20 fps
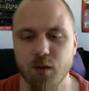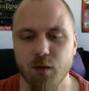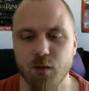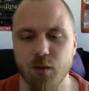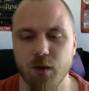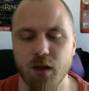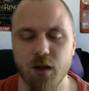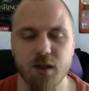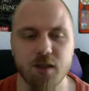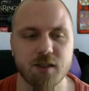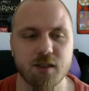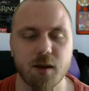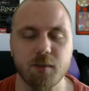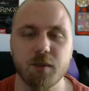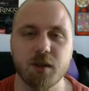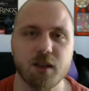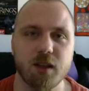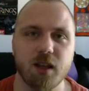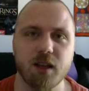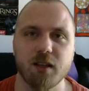well, it's
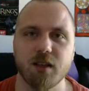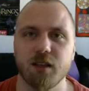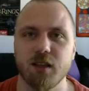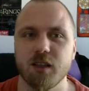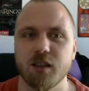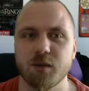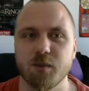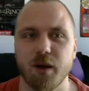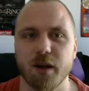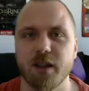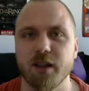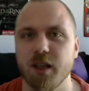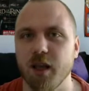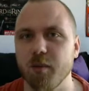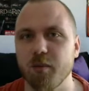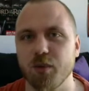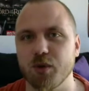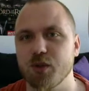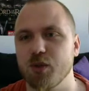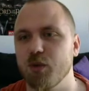something that it's my
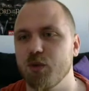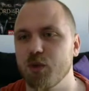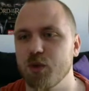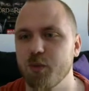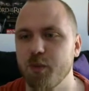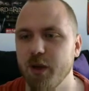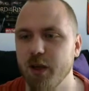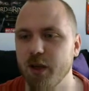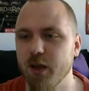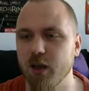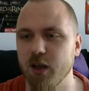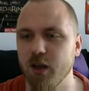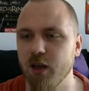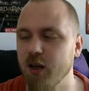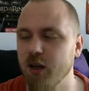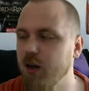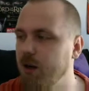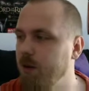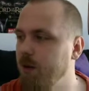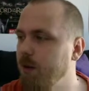tempo, so to speak,
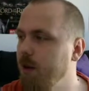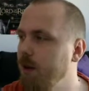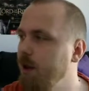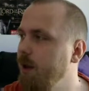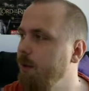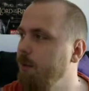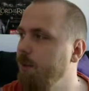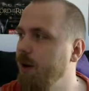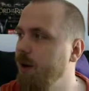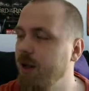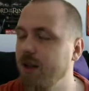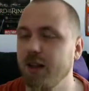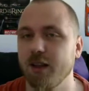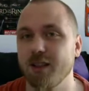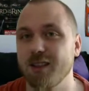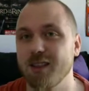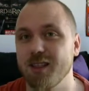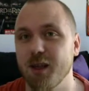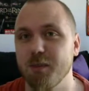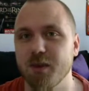but at the
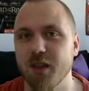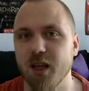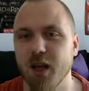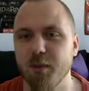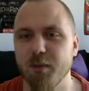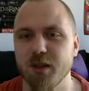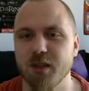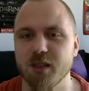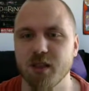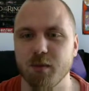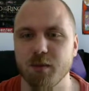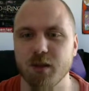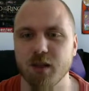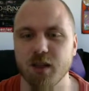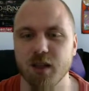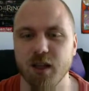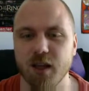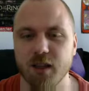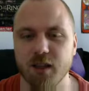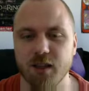same time it's something
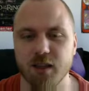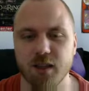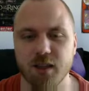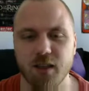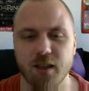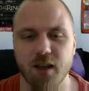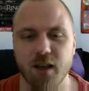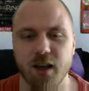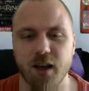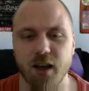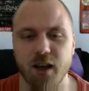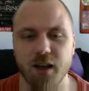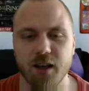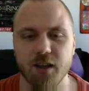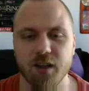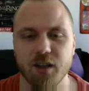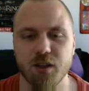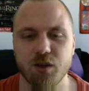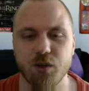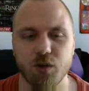that I
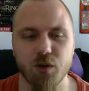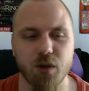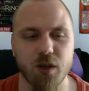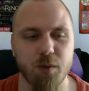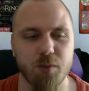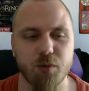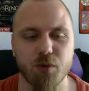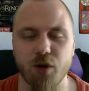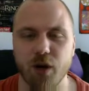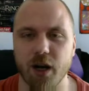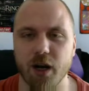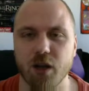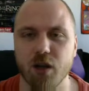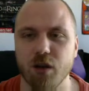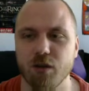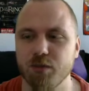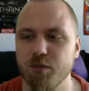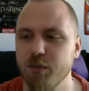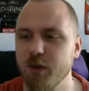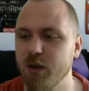need to keep track
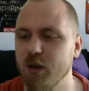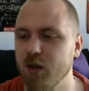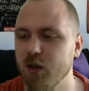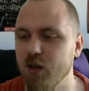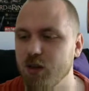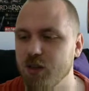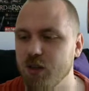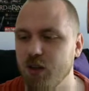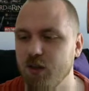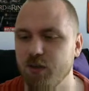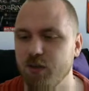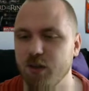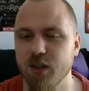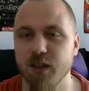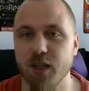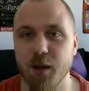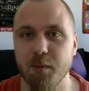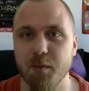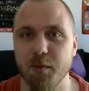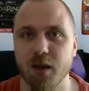of because of the
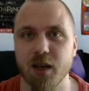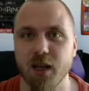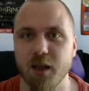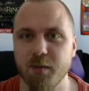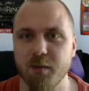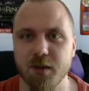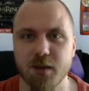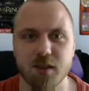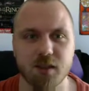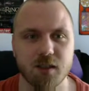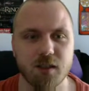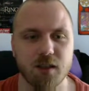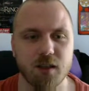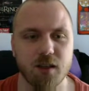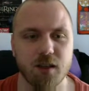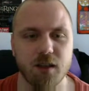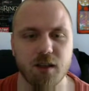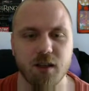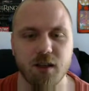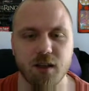time limits
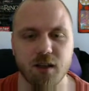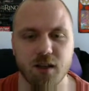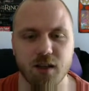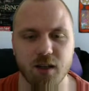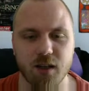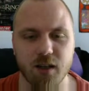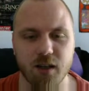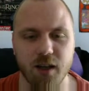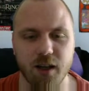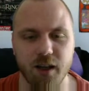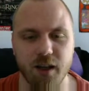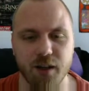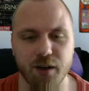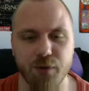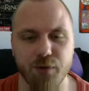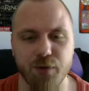and